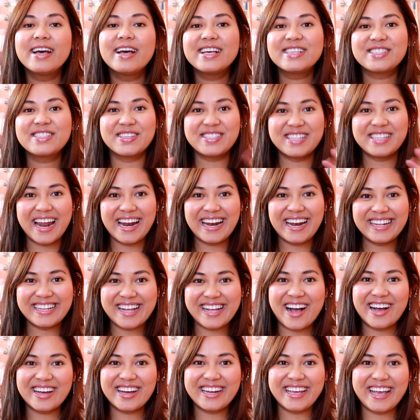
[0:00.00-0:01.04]
So today in the
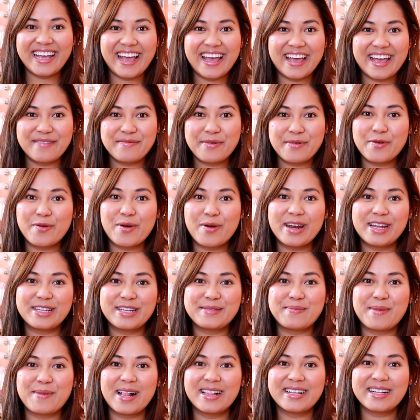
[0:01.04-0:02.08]
afternoon, hey everyone,
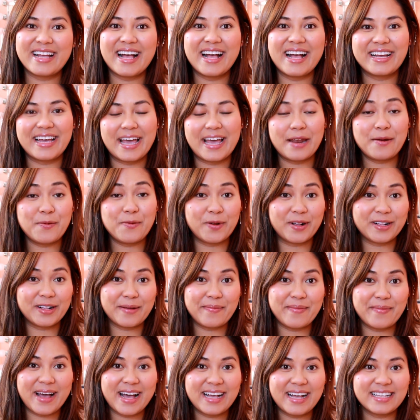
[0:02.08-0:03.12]
it's Malika again.
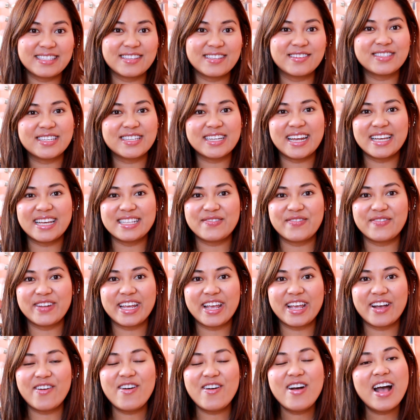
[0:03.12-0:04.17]
Welcome back. So today's
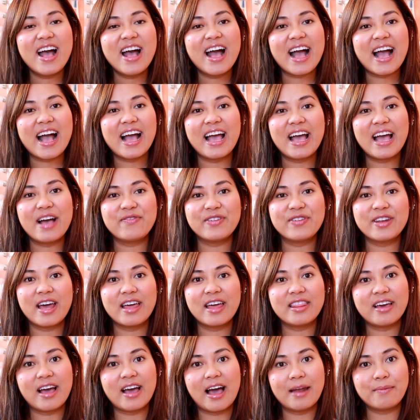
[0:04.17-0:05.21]
video, I have
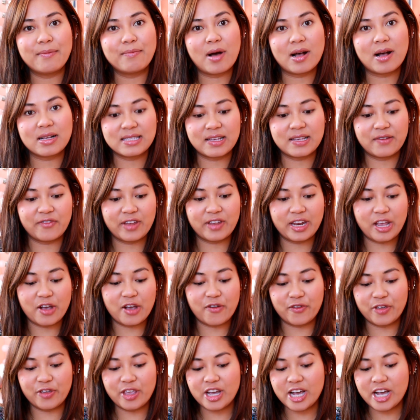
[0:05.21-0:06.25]
another unboxing video
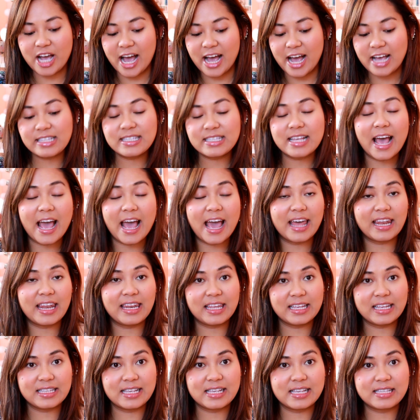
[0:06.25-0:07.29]
for you guys, and
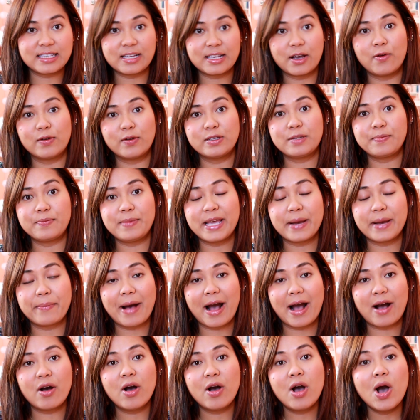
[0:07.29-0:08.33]
this is going to be
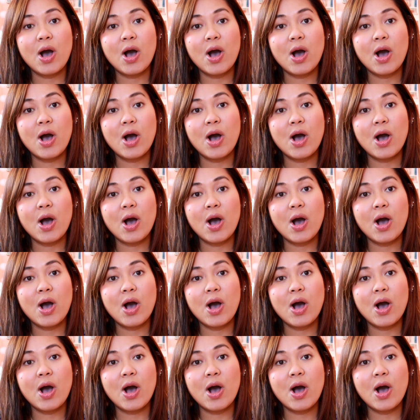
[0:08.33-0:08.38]
about